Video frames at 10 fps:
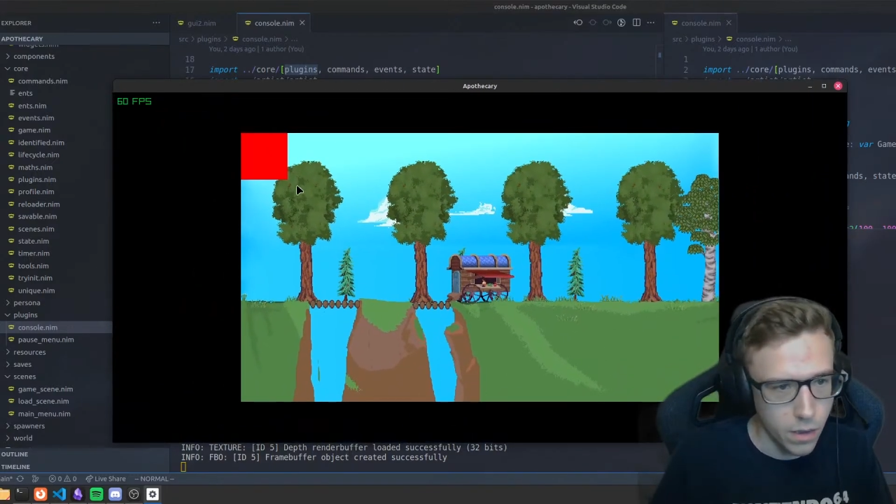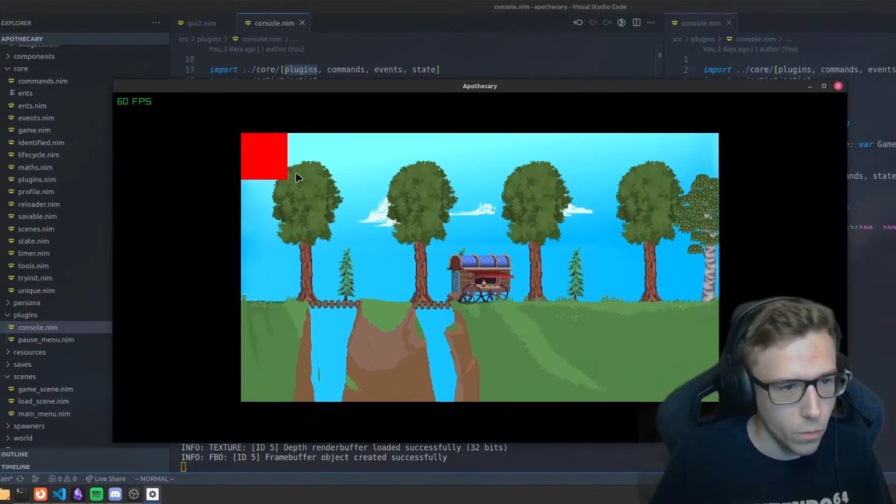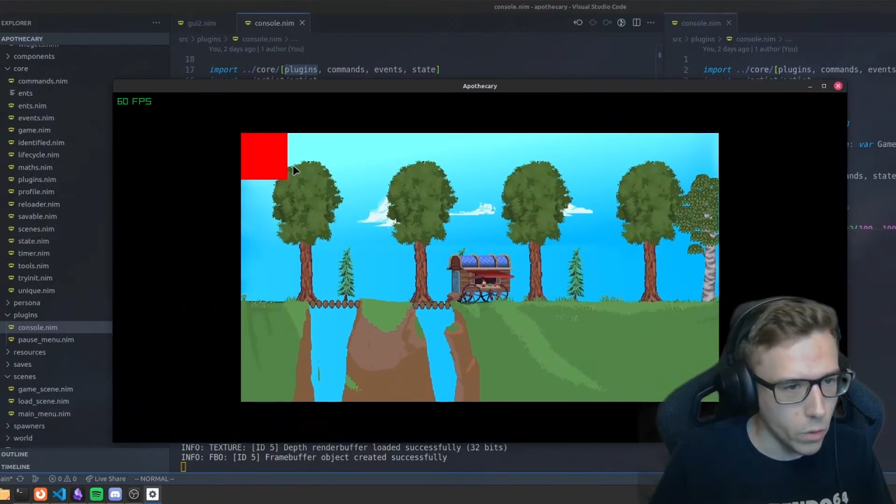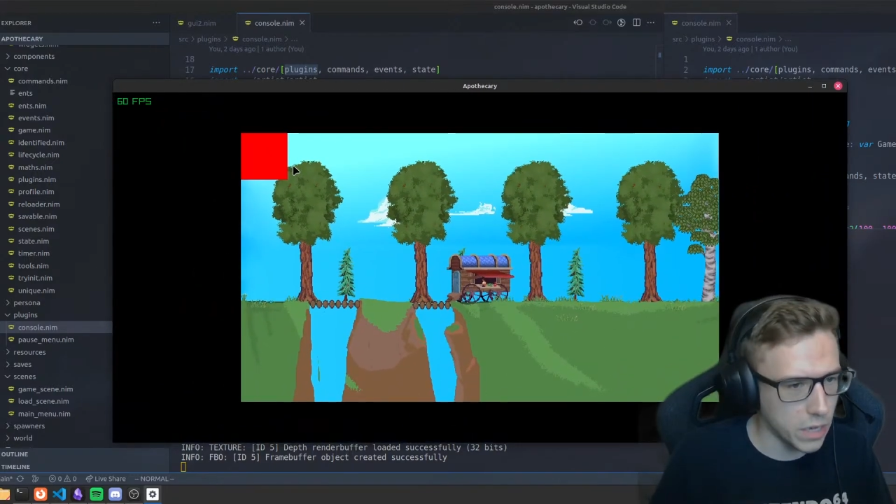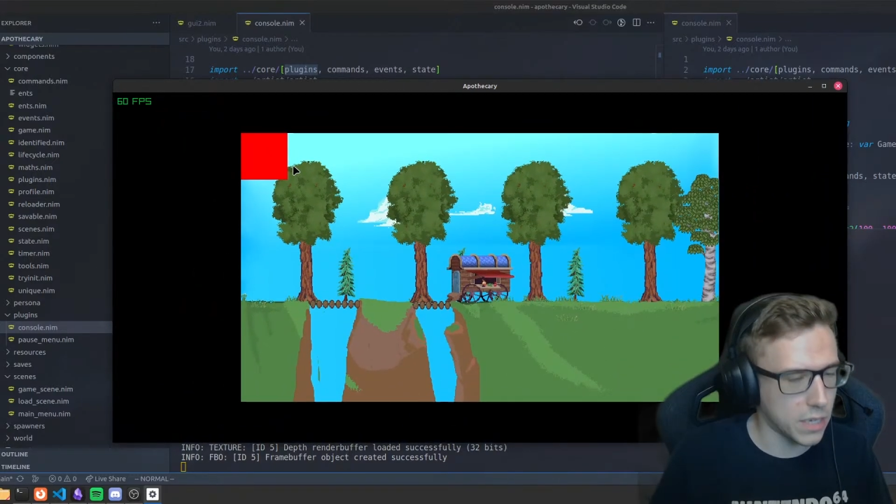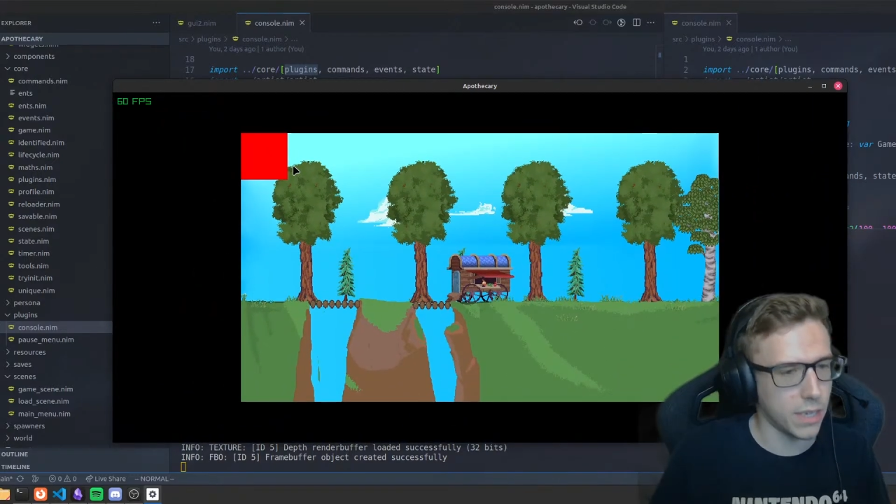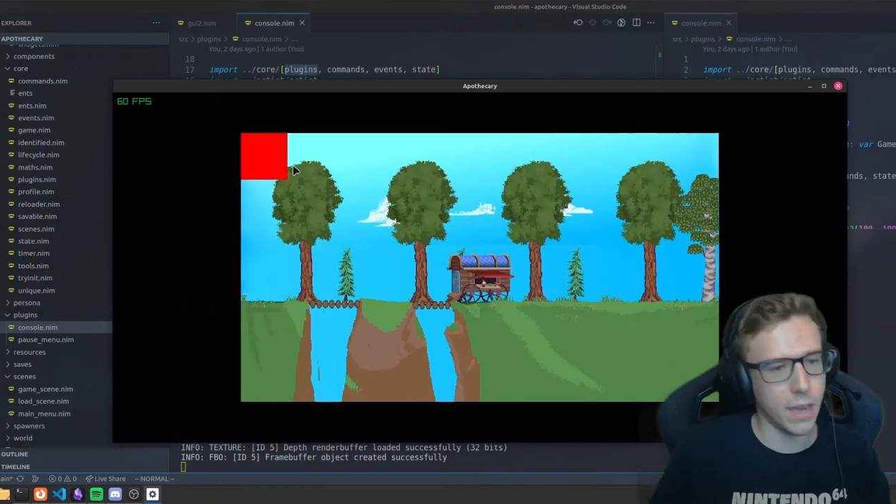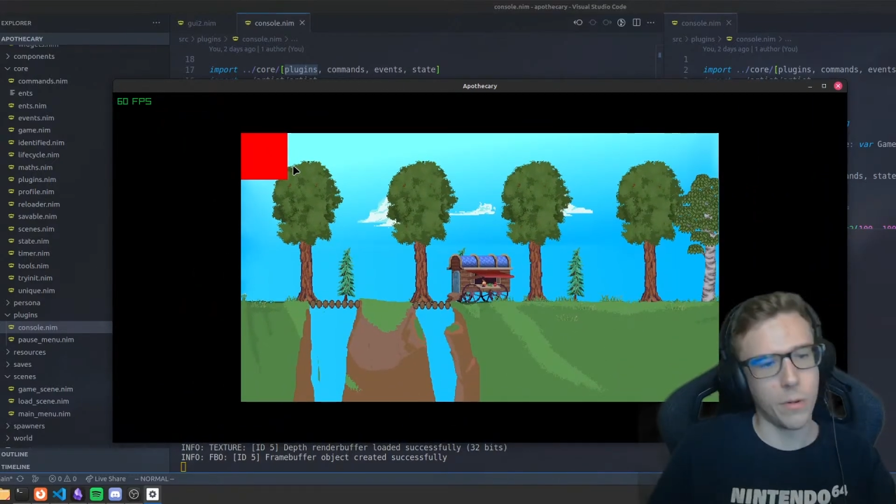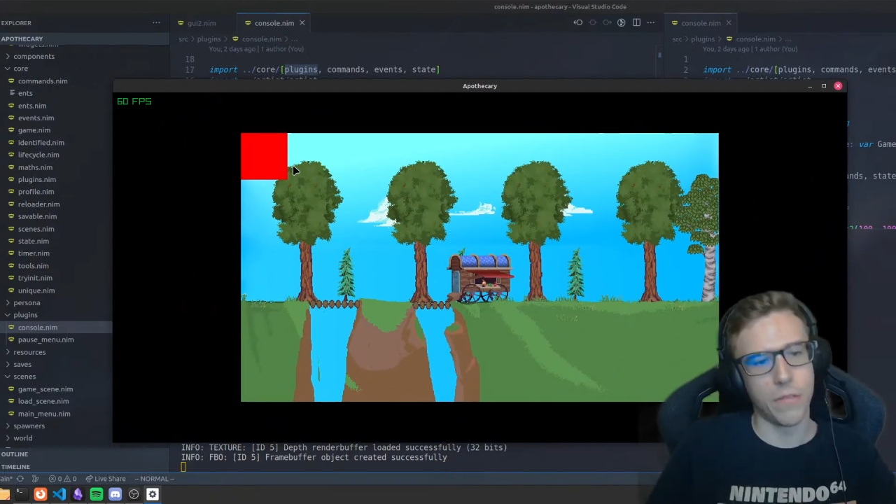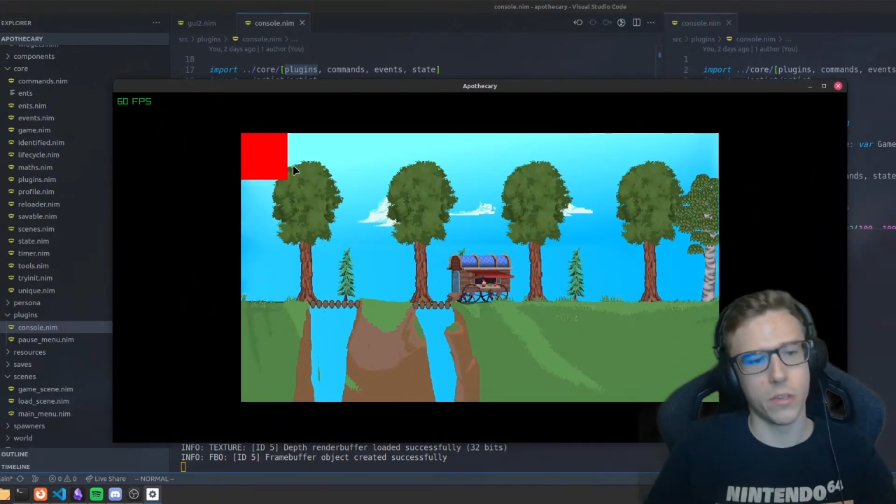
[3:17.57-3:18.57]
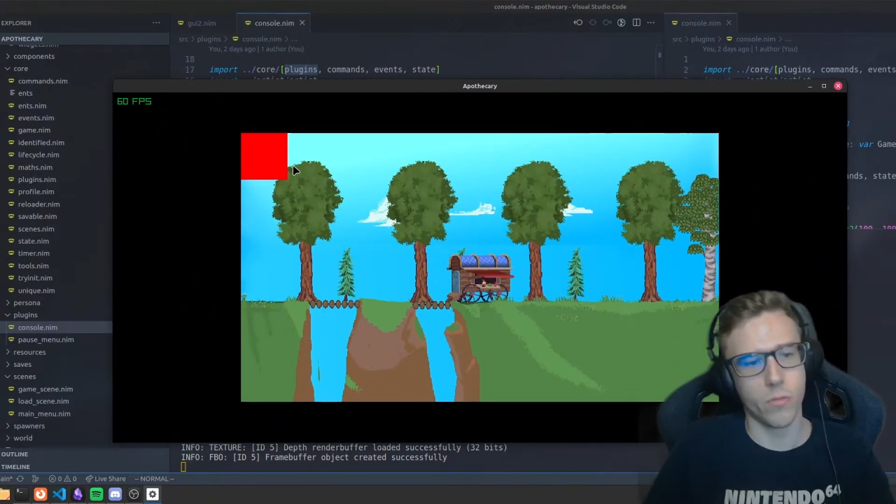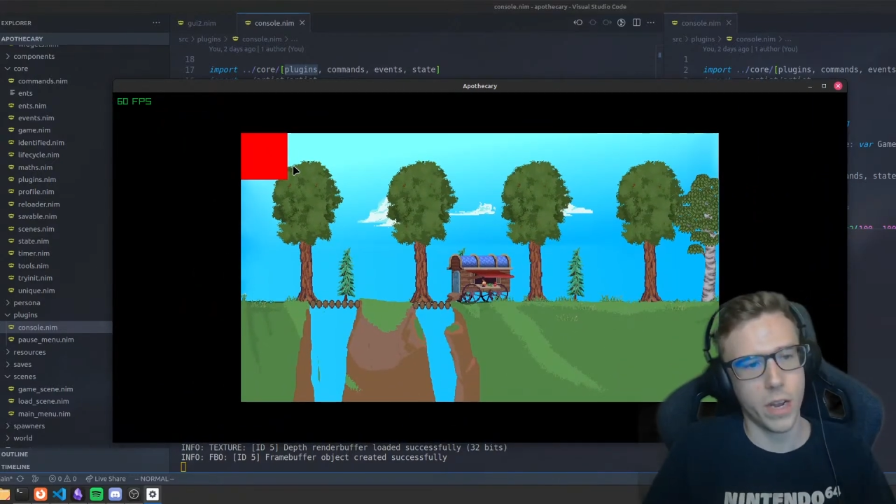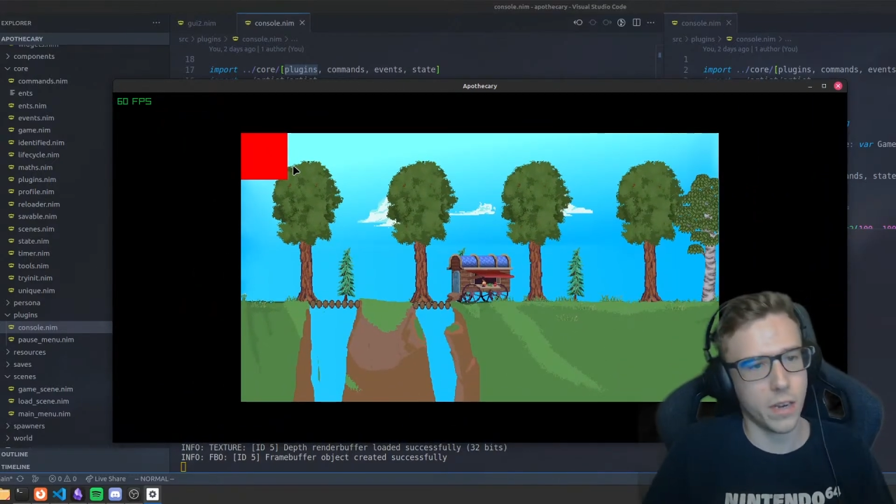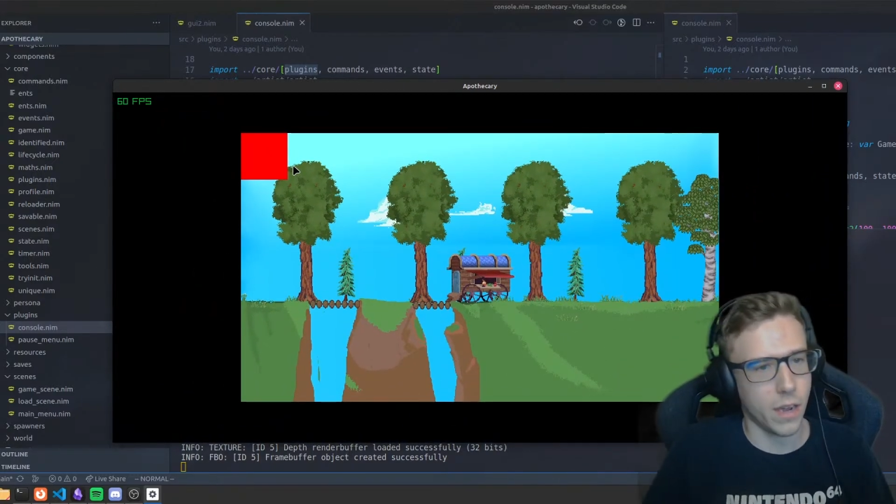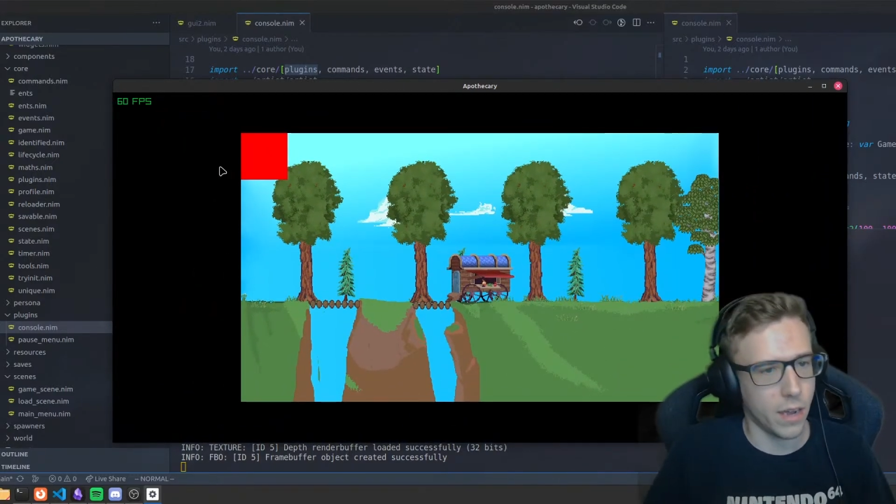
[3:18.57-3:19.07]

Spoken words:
we can see that we have this red